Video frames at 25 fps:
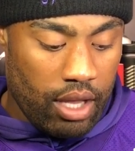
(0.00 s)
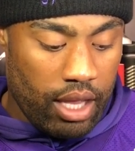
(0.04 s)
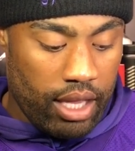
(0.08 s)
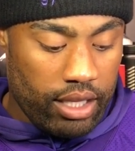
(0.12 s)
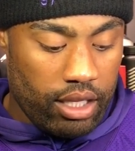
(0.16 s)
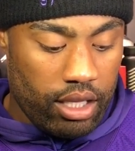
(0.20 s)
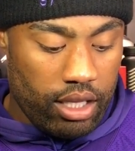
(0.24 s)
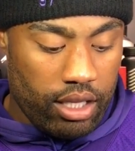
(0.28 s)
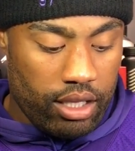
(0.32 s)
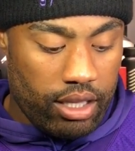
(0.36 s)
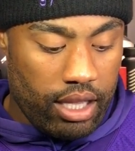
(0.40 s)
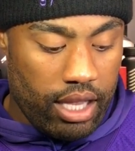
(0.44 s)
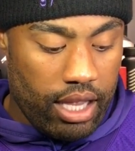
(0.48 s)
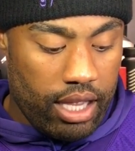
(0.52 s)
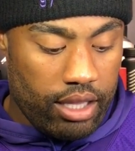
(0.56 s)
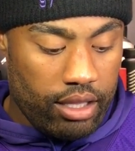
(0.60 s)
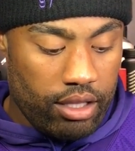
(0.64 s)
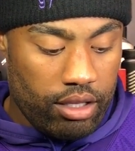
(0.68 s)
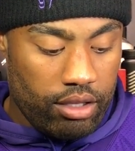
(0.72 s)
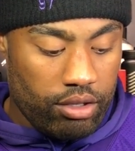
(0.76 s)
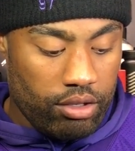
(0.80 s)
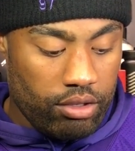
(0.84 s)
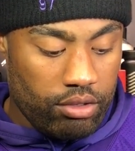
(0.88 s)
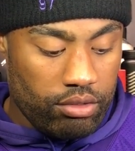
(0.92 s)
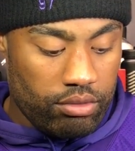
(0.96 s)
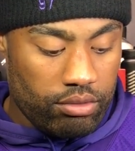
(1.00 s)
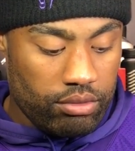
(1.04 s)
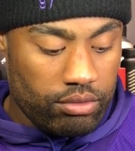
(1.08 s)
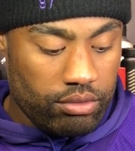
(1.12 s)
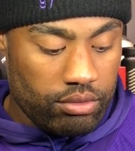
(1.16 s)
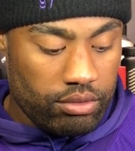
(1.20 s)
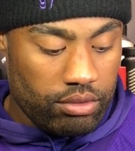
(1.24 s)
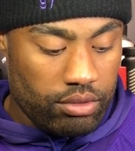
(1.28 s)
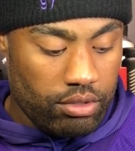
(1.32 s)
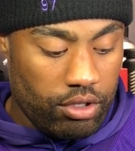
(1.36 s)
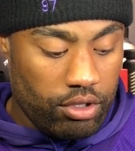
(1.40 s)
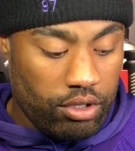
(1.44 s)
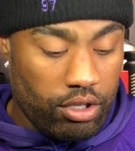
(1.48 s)
I think that you know
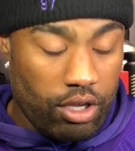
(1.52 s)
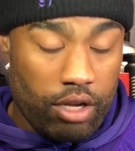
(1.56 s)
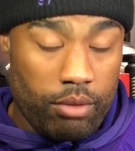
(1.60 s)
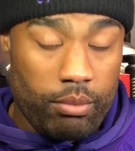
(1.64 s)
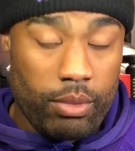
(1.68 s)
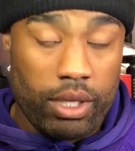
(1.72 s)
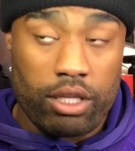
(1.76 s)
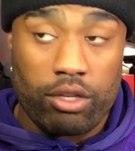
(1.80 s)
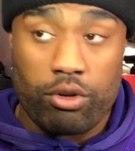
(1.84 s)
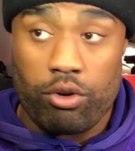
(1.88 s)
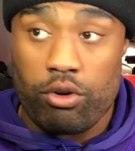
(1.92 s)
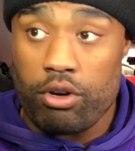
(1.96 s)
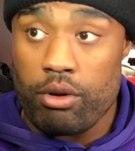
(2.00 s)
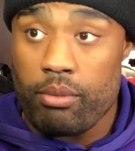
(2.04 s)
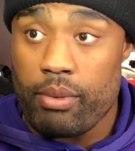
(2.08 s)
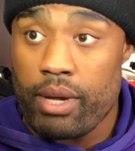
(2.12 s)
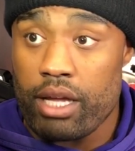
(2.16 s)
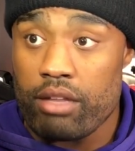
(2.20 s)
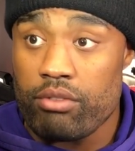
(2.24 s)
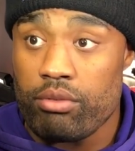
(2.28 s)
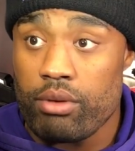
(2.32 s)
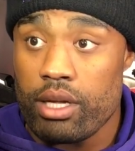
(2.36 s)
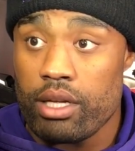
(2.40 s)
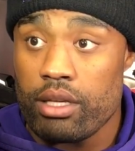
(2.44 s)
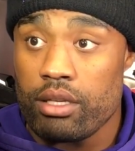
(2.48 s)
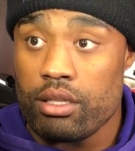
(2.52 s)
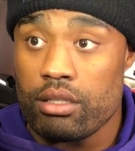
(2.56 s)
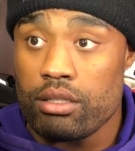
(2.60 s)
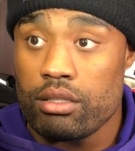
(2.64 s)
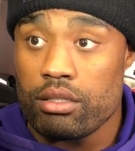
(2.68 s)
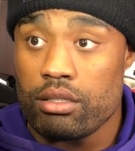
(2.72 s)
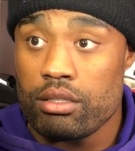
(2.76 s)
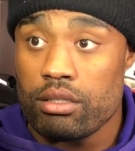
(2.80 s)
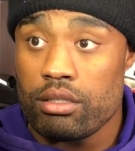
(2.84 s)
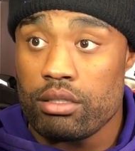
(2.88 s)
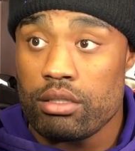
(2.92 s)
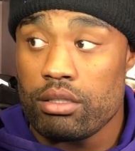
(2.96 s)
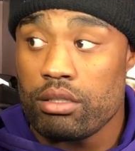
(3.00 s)
you're talking about the quarterbacks, right?
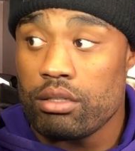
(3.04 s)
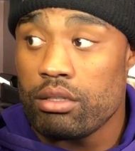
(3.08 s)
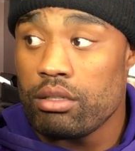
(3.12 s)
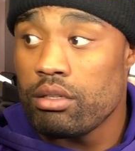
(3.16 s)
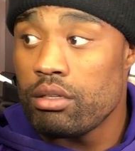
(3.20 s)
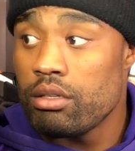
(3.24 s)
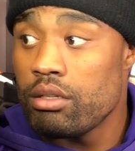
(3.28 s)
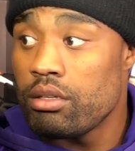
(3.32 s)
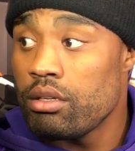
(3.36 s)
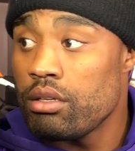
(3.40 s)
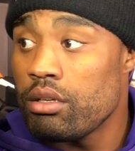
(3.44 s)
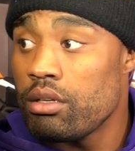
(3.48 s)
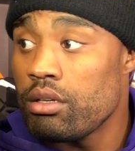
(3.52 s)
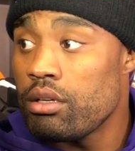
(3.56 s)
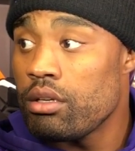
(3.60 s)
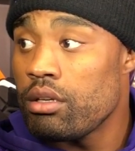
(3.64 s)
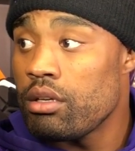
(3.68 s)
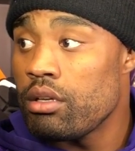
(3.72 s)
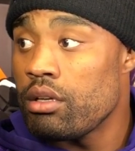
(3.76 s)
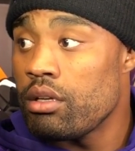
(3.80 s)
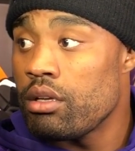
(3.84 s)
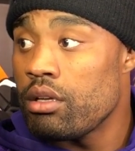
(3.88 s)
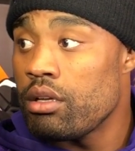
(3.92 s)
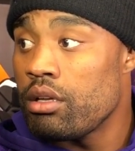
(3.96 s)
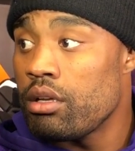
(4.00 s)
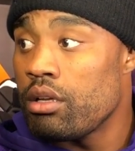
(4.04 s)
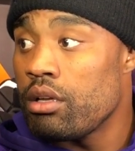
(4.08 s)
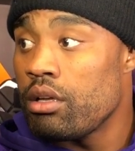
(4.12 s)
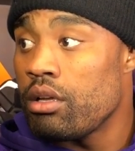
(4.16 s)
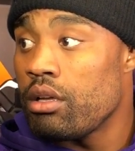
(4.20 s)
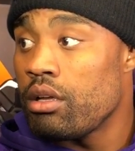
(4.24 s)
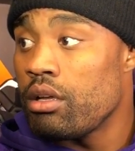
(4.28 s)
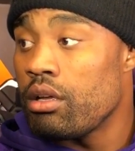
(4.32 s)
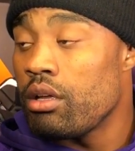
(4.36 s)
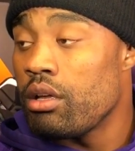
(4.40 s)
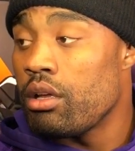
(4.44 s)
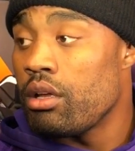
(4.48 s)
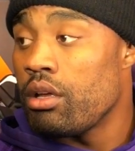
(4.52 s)
No, no, no. They're running. They're backup running
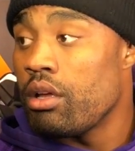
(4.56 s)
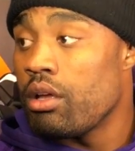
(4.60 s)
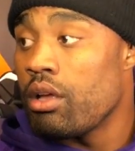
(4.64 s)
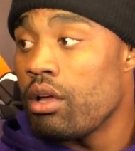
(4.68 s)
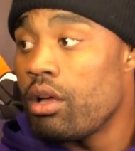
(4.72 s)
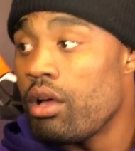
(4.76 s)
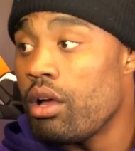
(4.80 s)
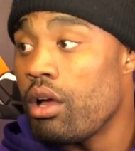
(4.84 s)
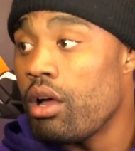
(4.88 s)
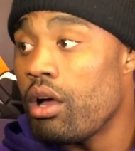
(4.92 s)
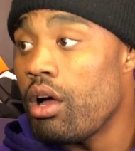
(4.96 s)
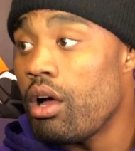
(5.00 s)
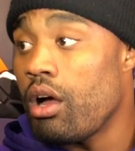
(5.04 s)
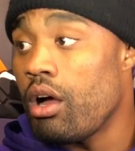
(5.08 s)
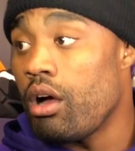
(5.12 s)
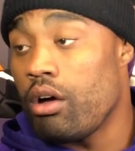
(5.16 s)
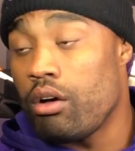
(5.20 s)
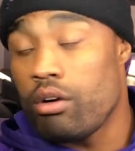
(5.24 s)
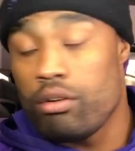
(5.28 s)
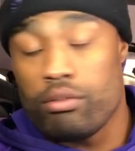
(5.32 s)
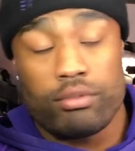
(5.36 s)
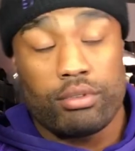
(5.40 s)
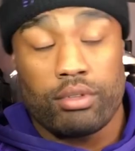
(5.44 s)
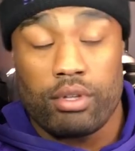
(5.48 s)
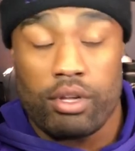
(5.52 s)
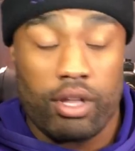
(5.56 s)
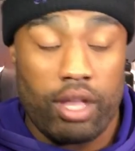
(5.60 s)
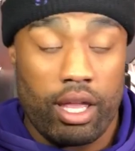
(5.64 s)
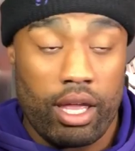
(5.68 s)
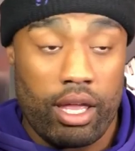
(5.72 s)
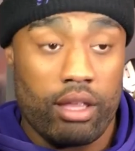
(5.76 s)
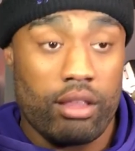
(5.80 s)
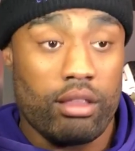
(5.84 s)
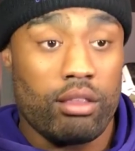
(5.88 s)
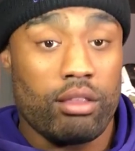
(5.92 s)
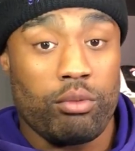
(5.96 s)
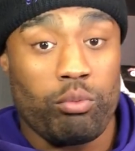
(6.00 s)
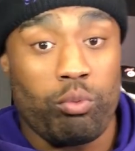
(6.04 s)
back Wayne Gallman. Oh,
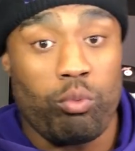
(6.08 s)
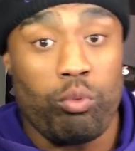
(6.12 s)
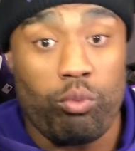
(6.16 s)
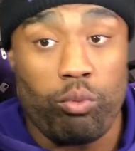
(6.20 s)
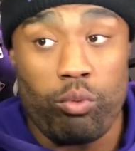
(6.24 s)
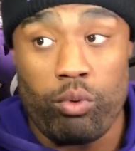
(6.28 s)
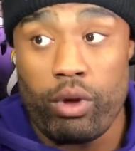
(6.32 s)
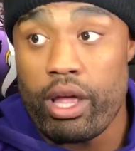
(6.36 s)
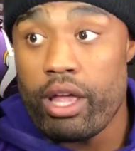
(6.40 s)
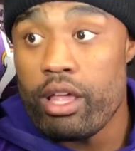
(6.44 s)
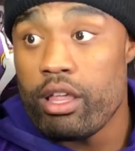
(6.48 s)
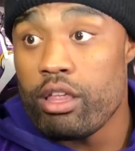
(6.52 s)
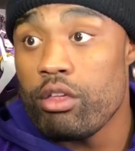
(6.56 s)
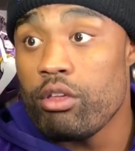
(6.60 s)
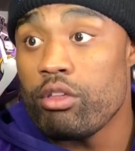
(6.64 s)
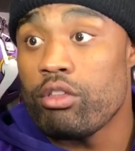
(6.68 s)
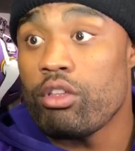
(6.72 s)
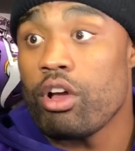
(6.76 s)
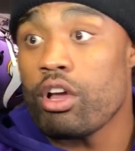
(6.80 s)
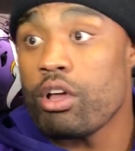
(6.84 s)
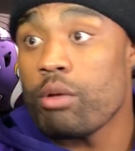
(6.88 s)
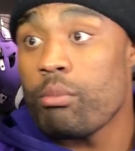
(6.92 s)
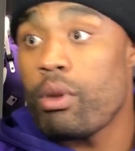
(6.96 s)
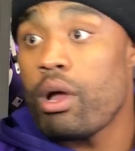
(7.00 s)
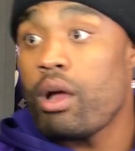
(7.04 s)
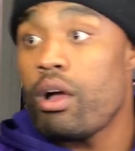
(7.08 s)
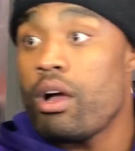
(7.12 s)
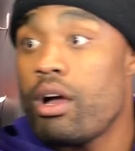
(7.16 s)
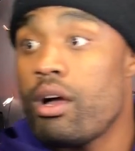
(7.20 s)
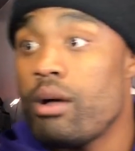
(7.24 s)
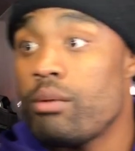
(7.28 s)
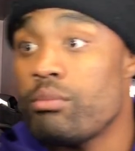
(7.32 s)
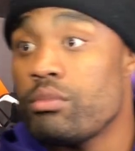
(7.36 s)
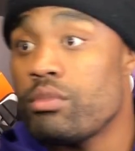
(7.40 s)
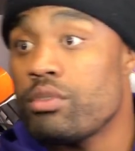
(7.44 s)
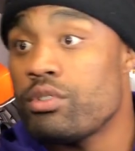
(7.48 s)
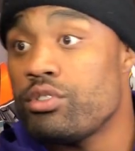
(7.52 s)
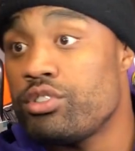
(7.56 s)
okay. And you're talking about
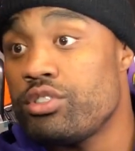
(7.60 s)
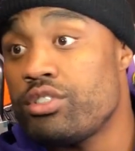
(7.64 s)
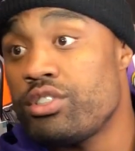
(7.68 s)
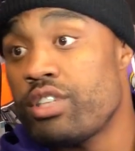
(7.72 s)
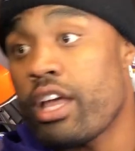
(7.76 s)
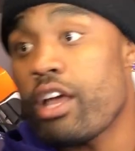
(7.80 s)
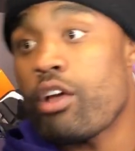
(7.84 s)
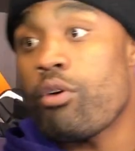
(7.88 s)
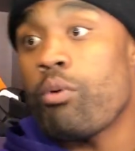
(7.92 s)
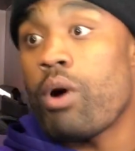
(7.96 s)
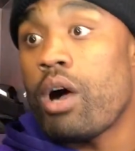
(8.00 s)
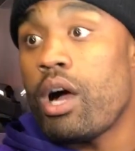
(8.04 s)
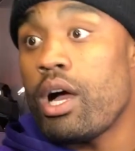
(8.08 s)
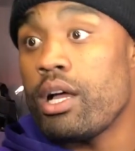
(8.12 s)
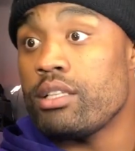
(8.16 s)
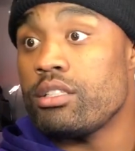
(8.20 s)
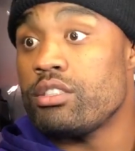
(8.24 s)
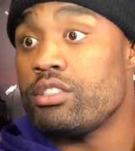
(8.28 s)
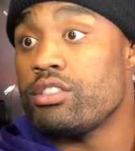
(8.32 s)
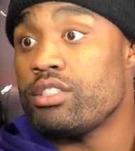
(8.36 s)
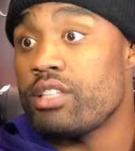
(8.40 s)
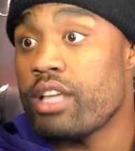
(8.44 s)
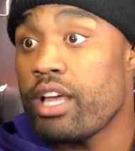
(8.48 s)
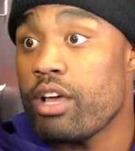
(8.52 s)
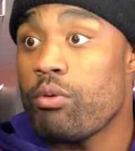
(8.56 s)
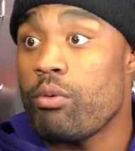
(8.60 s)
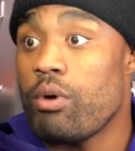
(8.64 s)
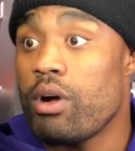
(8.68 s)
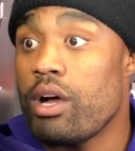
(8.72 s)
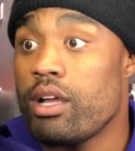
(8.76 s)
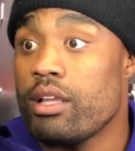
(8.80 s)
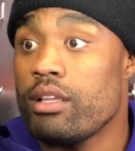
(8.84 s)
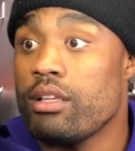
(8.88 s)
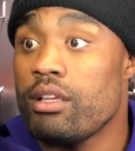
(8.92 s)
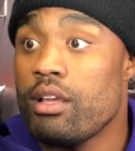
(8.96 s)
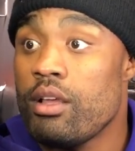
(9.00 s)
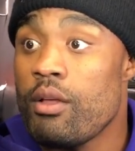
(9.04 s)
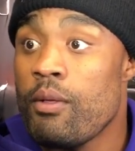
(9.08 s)
um, what, Saquon. What do you see, yeah, Saquon. what do you
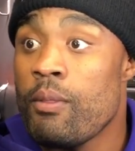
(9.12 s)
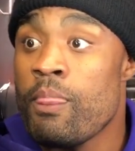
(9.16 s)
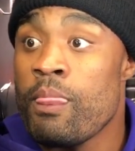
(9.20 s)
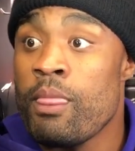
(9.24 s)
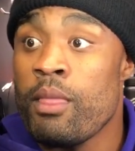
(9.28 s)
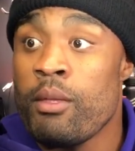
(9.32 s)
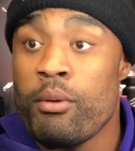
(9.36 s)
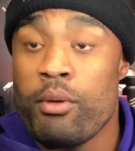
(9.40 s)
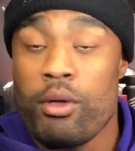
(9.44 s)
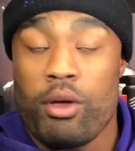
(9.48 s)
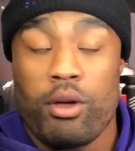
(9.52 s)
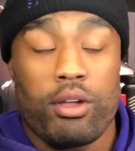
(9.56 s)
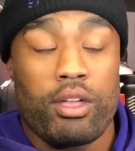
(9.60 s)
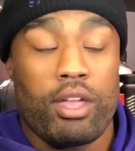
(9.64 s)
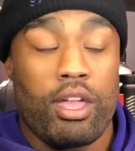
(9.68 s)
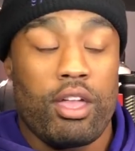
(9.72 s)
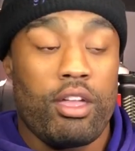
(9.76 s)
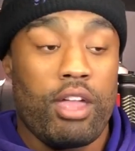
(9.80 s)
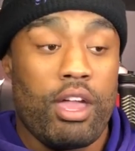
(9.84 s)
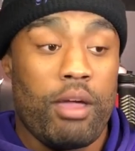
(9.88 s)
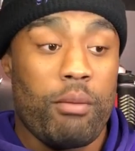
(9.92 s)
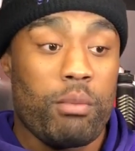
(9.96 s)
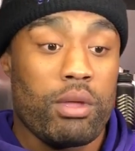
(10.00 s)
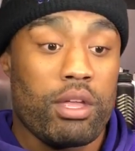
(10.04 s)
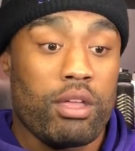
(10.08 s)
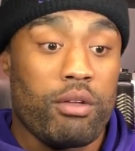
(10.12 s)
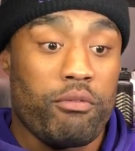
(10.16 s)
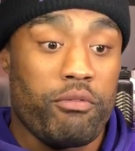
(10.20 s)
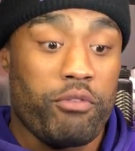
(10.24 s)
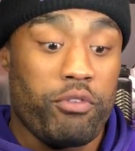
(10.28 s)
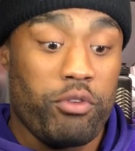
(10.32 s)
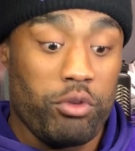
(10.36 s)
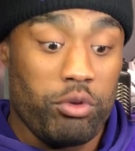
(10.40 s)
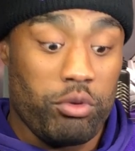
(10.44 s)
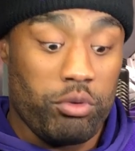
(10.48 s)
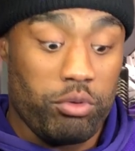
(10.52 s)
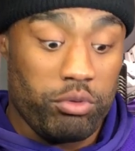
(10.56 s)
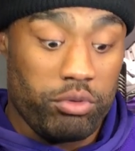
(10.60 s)
see the difference in the offense okay, without Saquon?
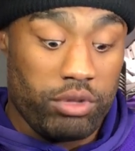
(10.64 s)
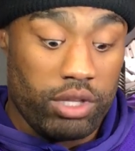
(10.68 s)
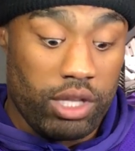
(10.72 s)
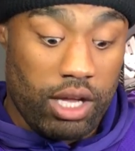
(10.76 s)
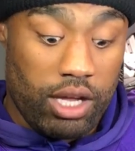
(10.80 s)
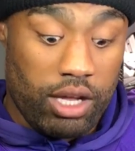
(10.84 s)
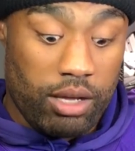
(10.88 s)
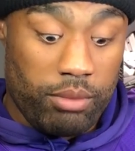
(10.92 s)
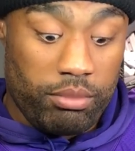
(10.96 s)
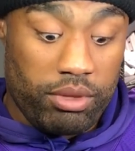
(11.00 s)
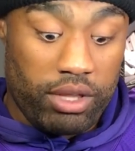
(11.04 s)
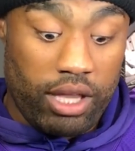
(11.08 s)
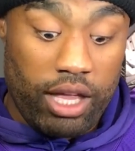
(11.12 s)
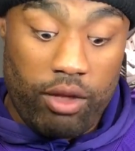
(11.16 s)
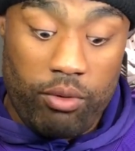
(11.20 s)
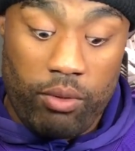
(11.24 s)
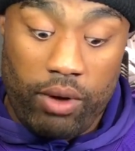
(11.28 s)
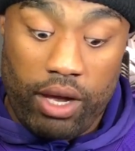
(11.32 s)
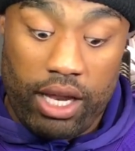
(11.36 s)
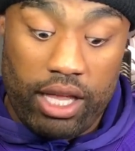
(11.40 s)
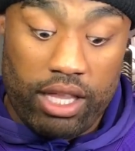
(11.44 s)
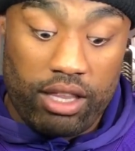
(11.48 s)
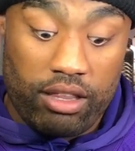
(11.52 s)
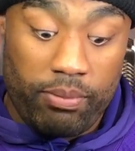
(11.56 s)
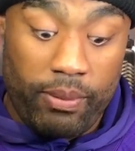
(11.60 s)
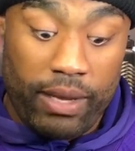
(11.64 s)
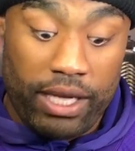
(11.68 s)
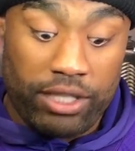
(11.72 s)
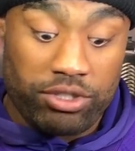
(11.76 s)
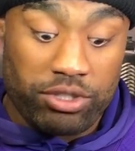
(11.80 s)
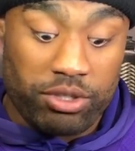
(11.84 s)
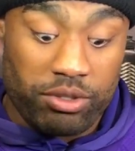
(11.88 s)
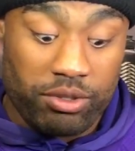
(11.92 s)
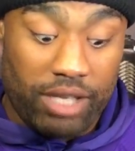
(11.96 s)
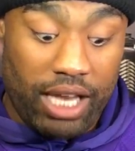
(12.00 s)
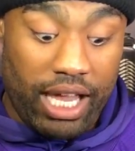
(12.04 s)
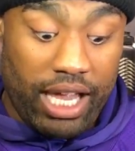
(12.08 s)
Confused. Um, Saquon, he's special.